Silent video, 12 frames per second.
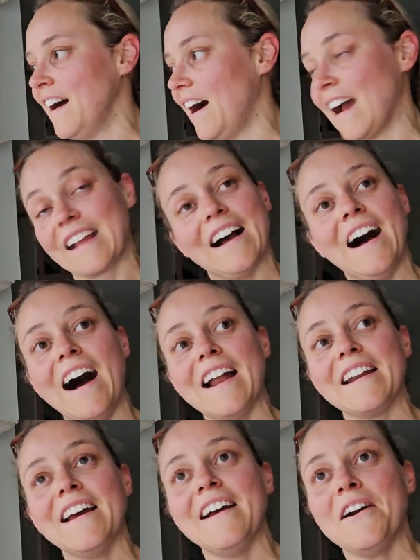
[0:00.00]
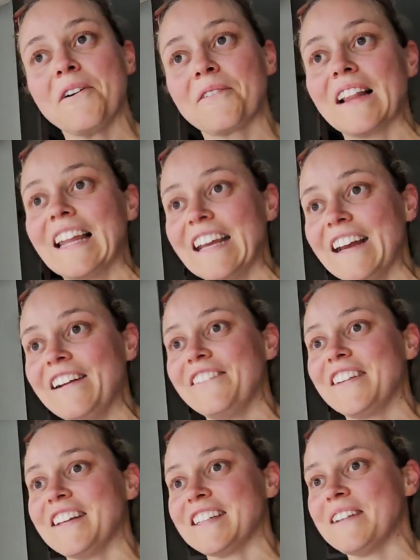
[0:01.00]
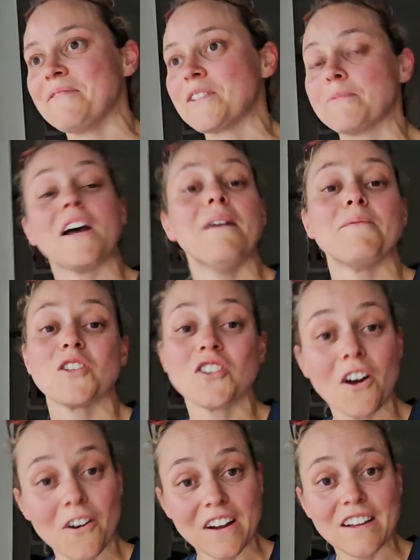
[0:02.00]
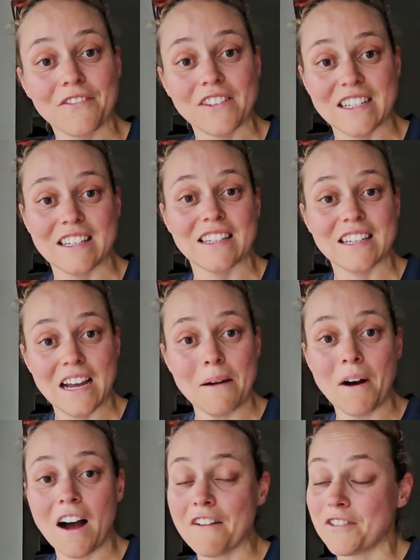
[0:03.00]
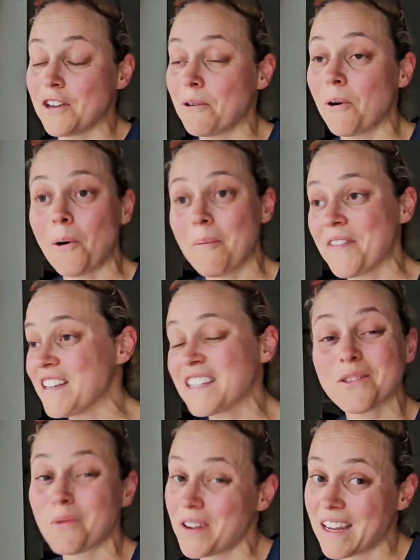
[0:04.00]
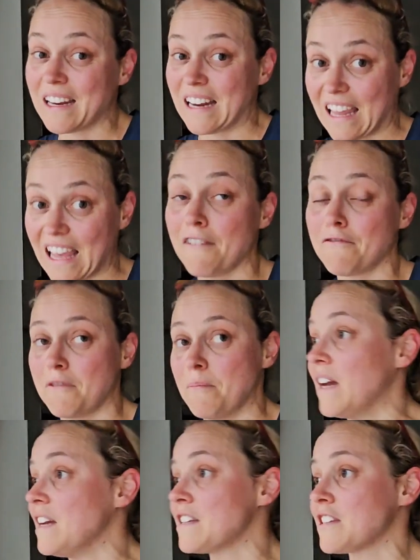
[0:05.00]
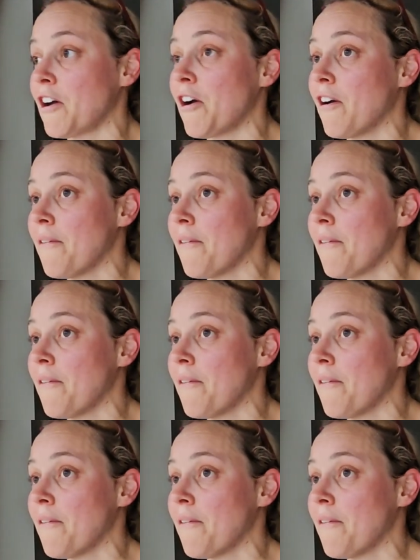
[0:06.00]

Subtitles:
I can't relieve the symptoms. I am sorry that this is TMI for you all, but this is what you're going to get from me. So